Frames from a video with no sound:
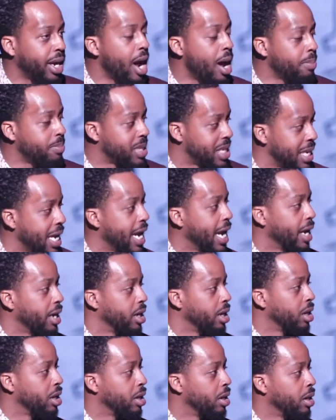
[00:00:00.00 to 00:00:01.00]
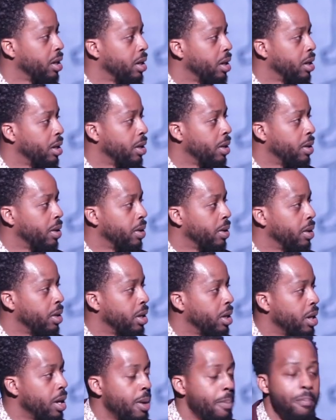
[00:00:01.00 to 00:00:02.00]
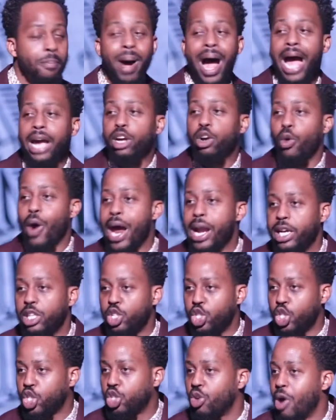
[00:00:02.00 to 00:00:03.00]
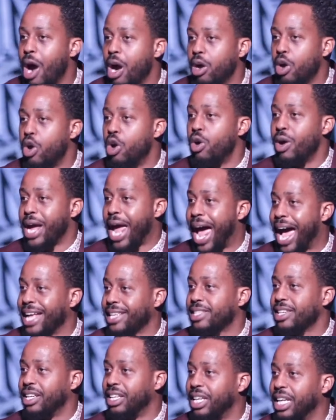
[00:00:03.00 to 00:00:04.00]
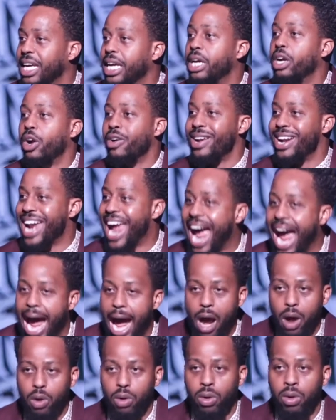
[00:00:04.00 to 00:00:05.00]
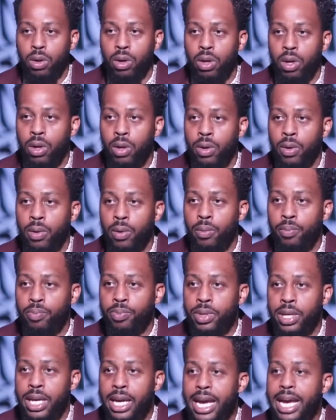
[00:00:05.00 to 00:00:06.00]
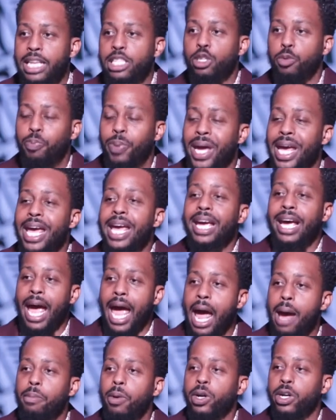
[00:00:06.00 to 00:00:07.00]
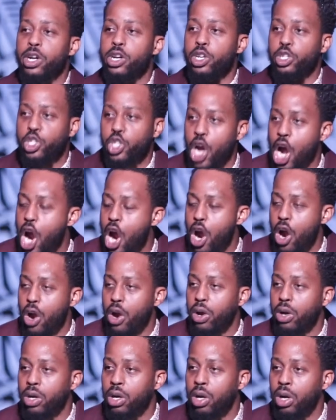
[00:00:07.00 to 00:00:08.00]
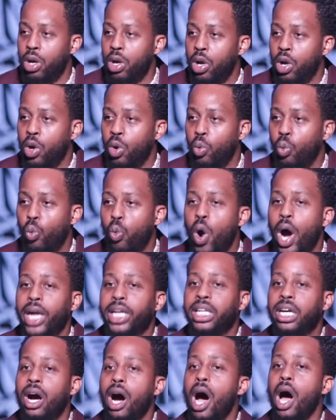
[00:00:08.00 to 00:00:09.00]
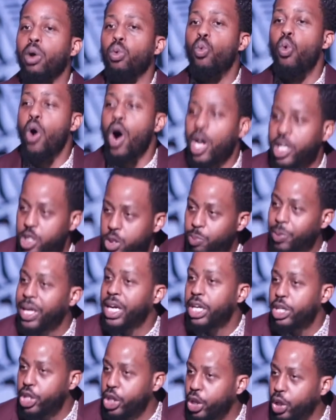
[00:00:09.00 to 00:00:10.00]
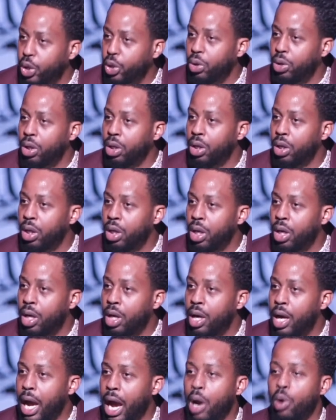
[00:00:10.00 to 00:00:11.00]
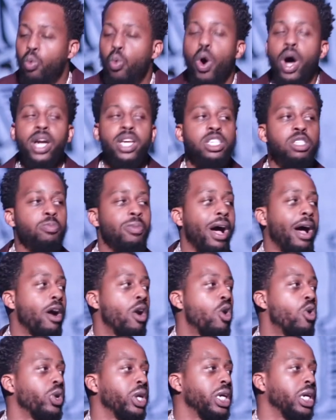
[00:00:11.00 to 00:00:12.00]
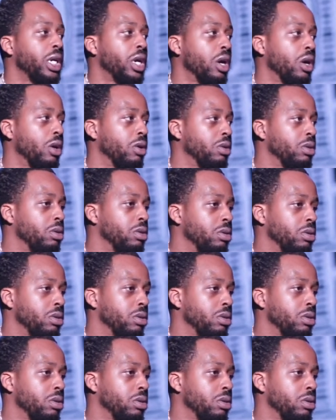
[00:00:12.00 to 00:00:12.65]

comes in. My greatest struggle as a leader now is being able to discern what God wants me to do and what is my own ego?